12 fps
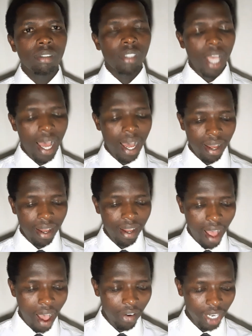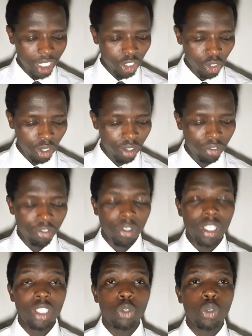Our lesson for
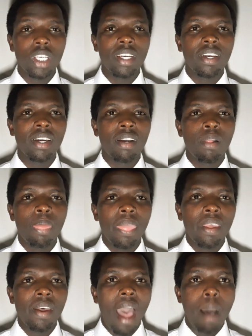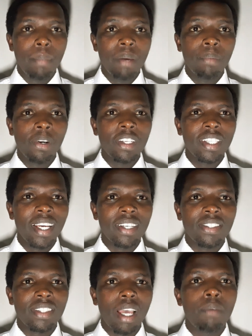this week, our memory
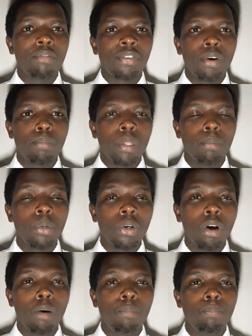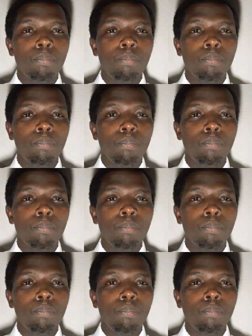text come from the book of